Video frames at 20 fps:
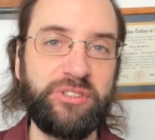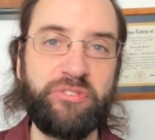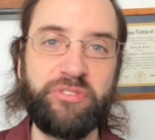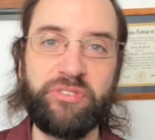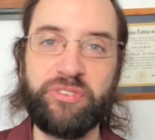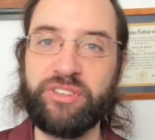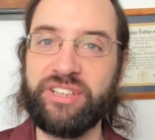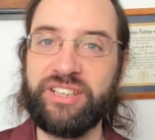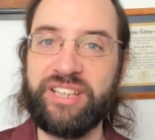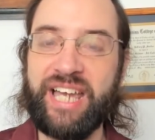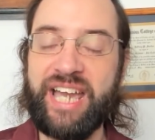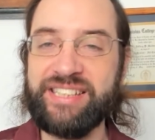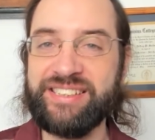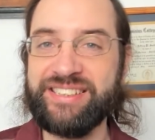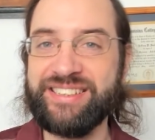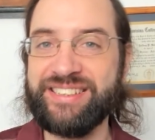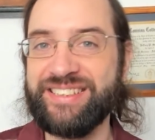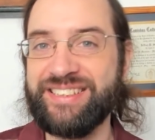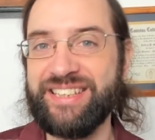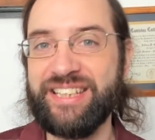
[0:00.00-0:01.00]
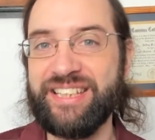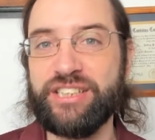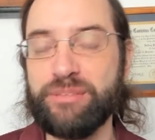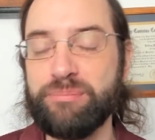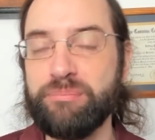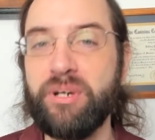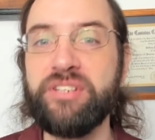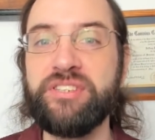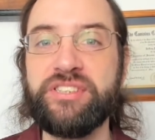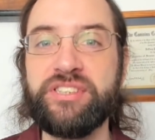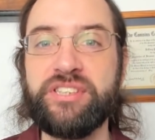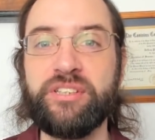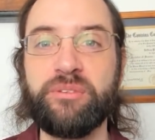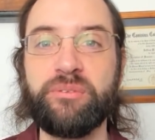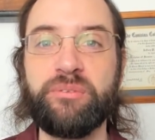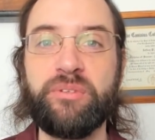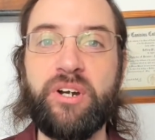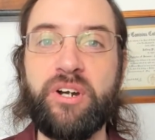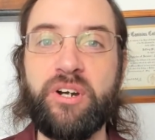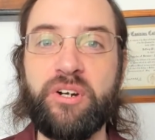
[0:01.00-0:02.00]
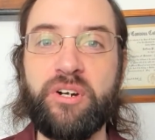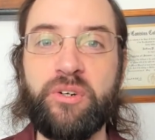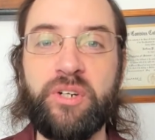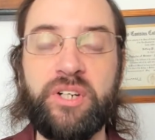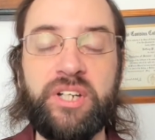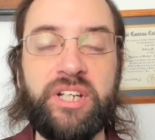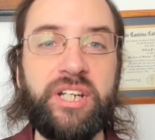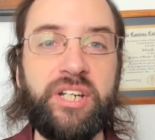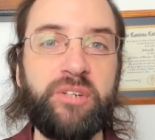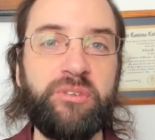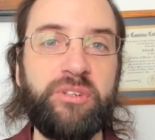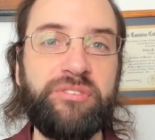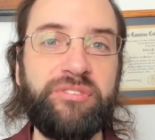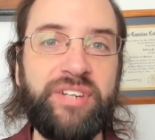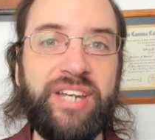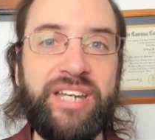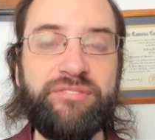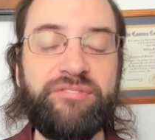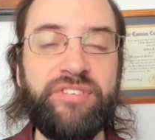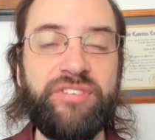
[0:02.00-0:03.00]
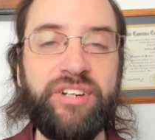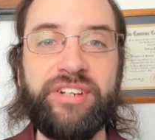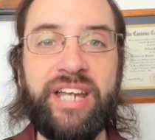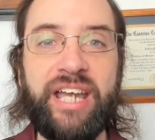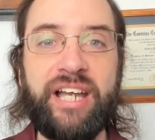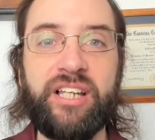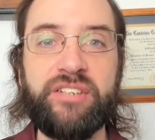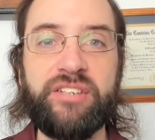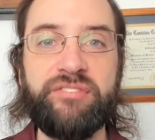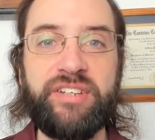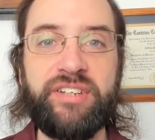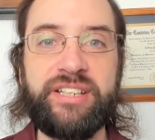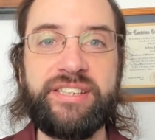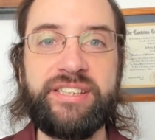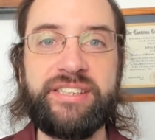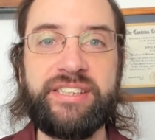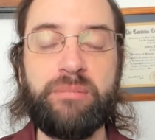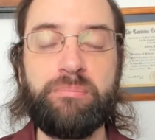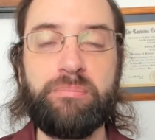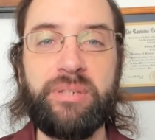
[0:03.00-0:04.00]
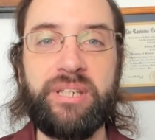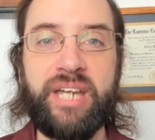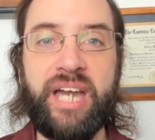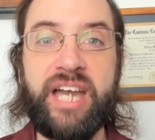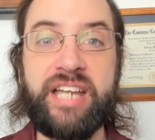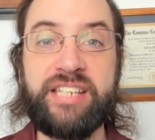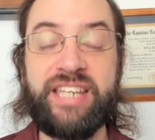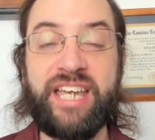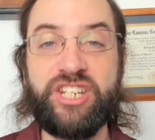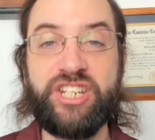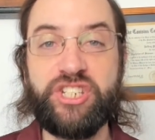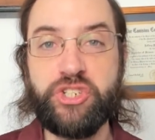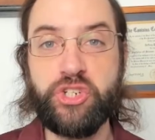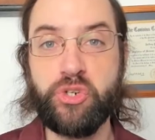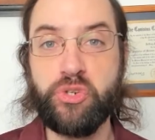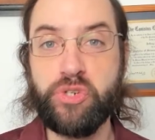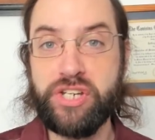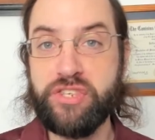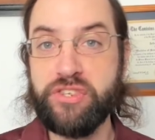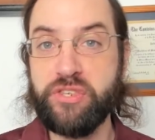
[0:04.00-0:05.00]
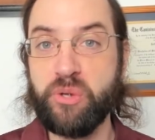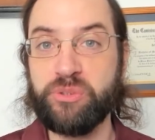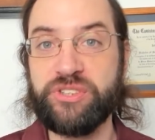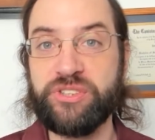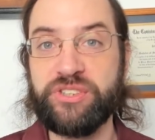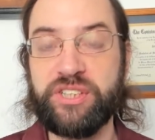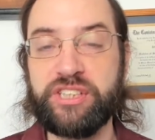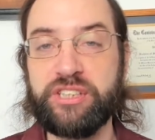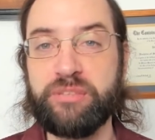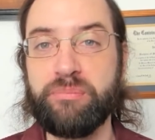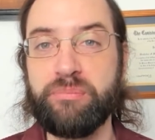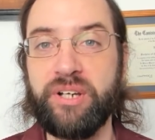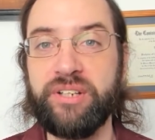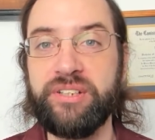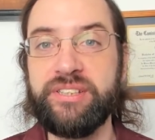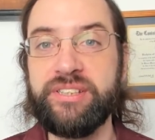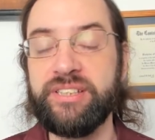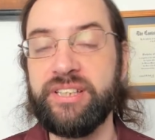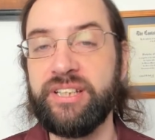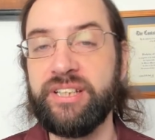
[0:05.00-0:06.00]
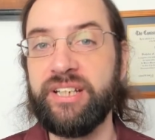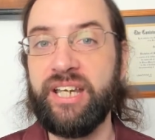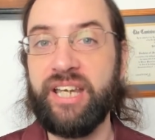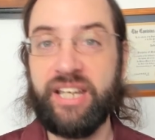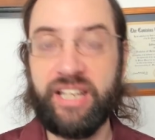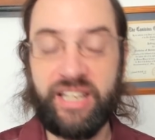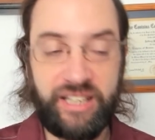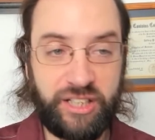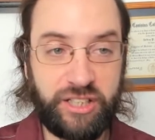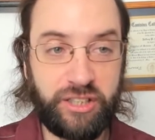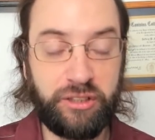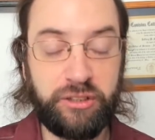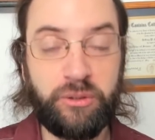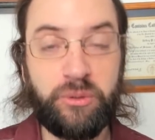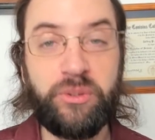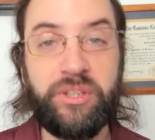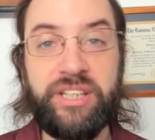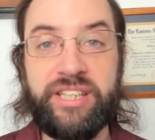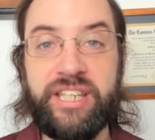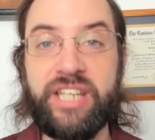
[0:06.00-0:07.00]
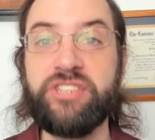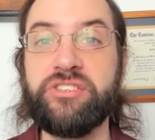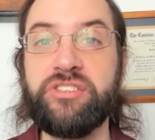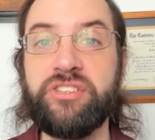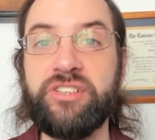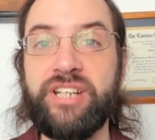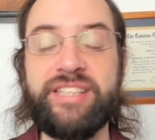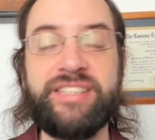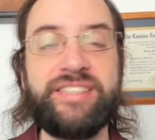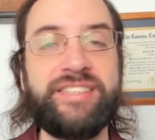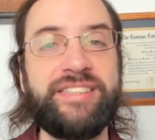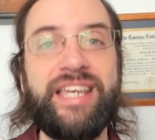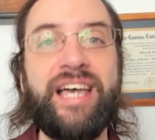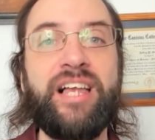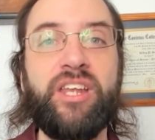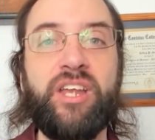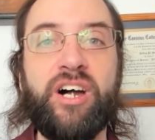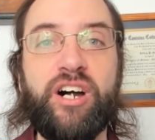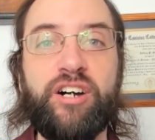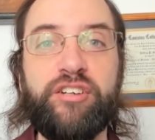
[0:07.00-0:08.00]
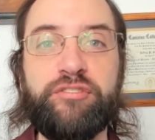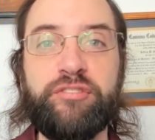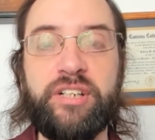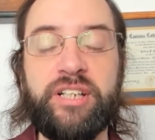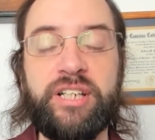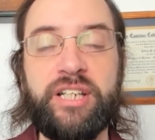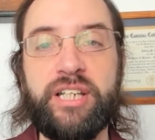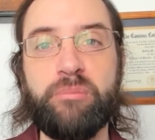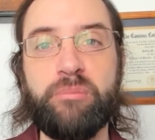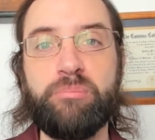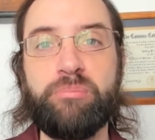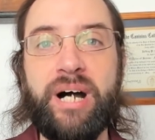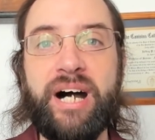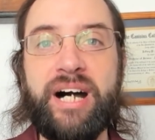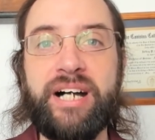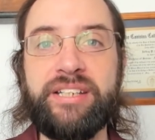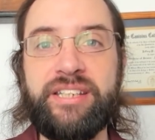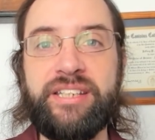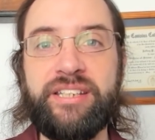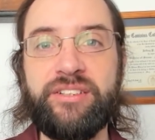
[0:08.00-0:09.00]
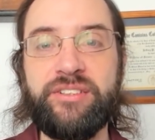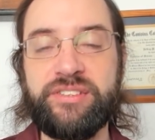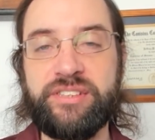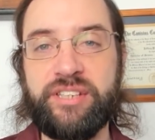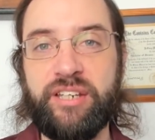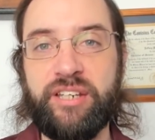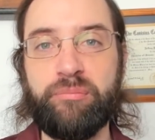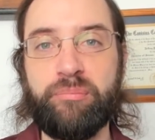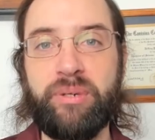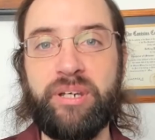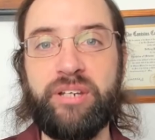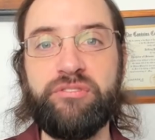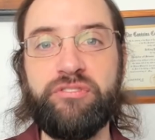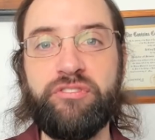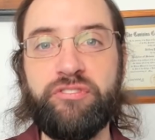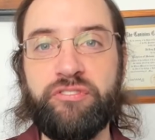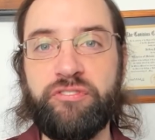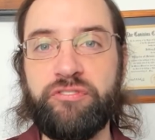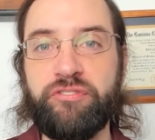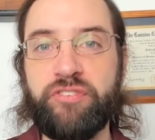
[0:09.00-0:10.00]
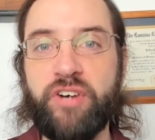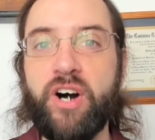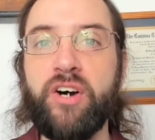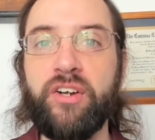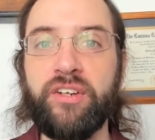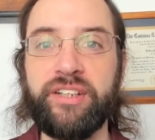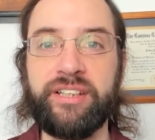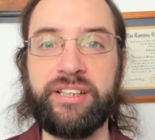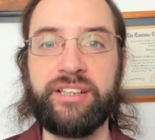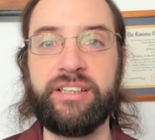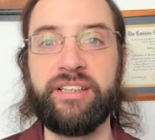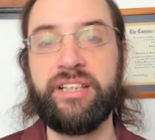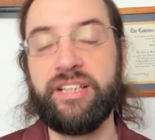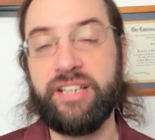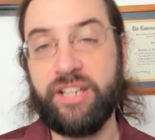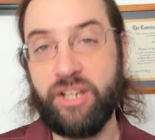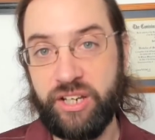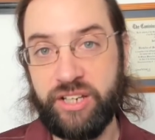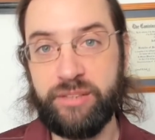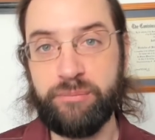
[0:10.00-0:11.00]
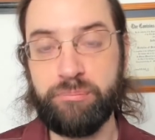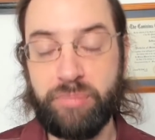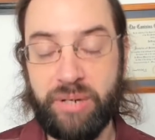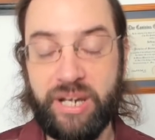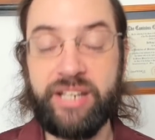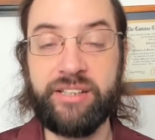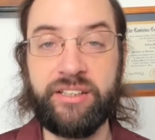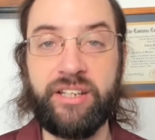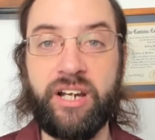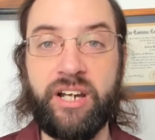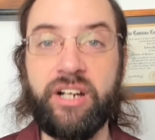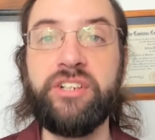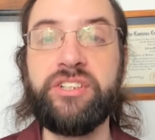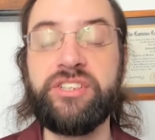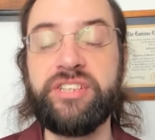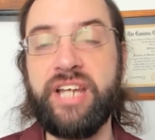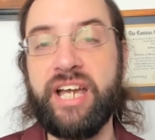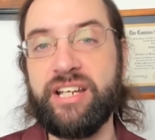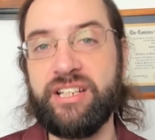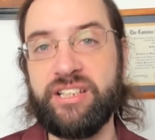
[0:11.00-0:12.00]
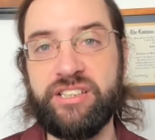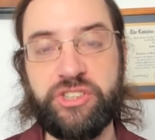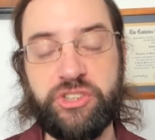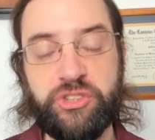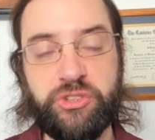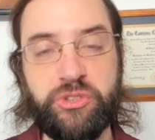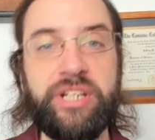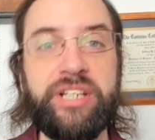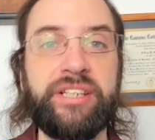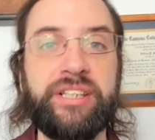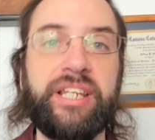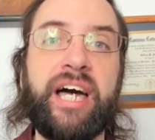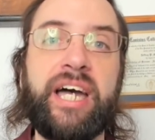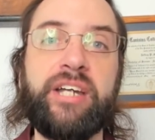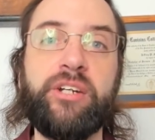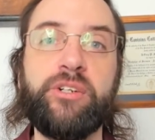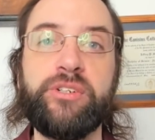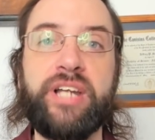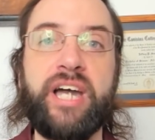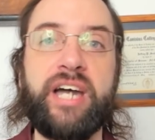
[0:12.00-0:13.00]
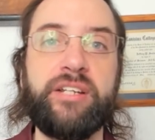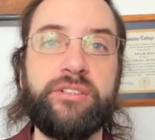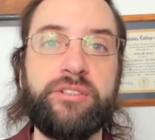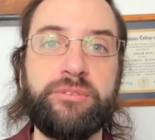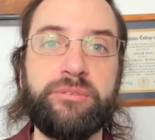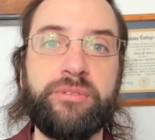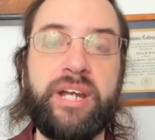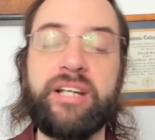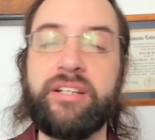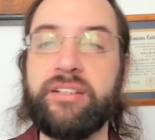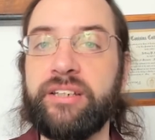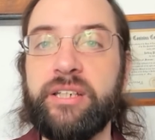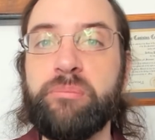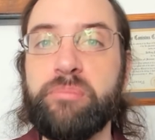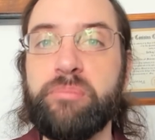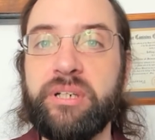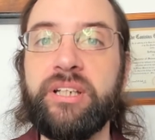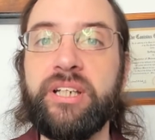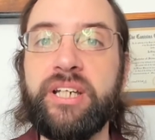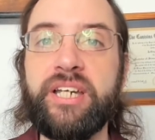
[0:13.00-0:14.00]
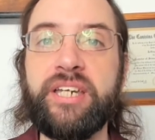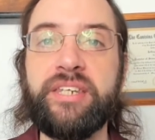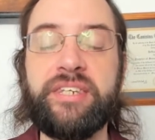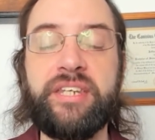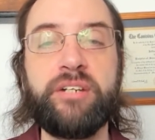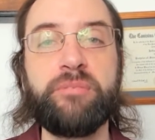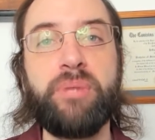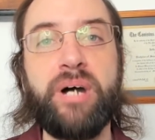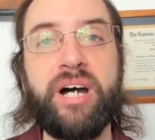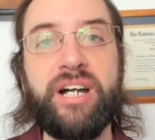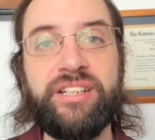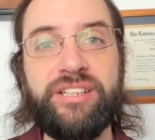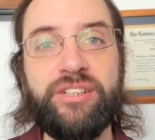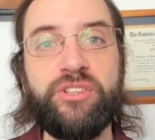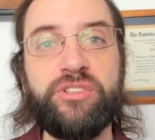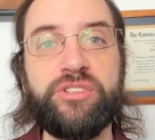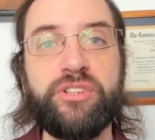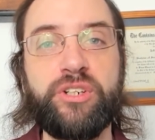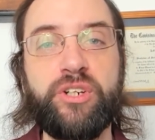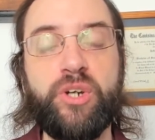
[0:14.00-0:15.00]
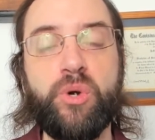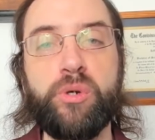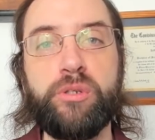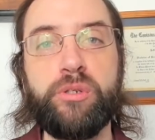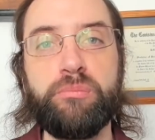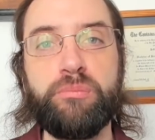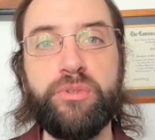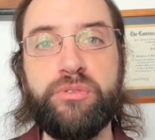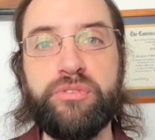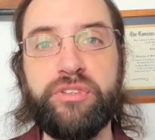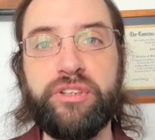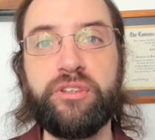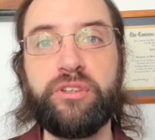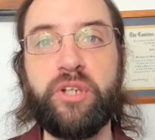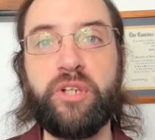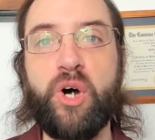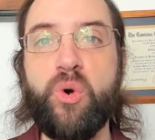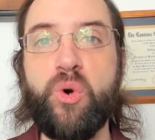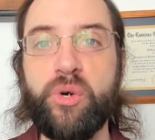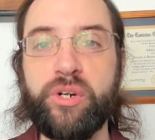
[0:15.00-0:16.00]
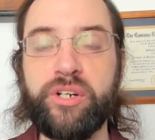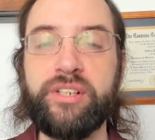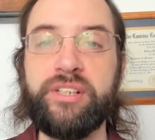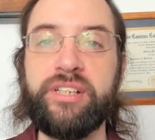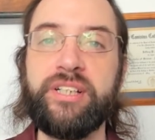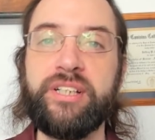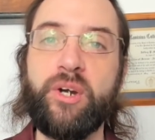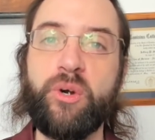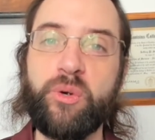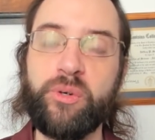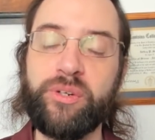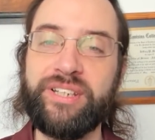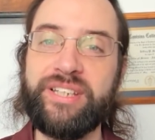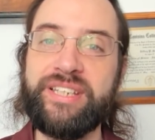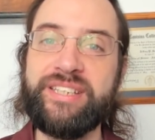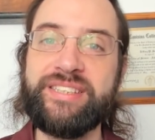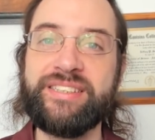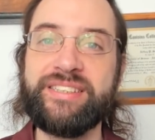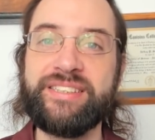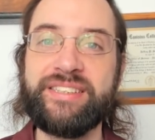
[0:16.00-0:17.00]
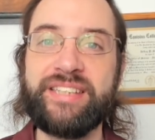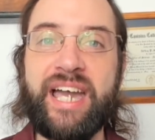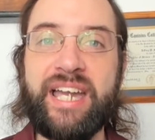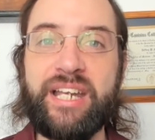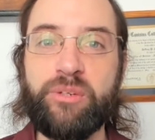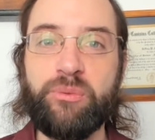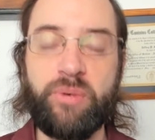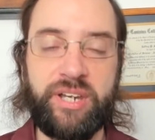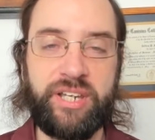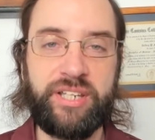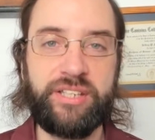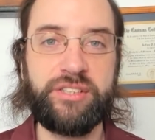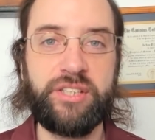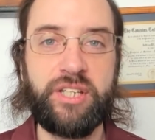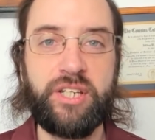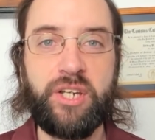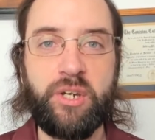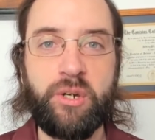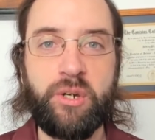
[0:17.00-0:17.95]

So for the last six months in a row, we've had very elevated CPIs. Yet during those six months, including yesterday's sell off, bond yields have been falling in by and large, not in a straight line or not directly, but their bond yields are going moving lower or at least sideways,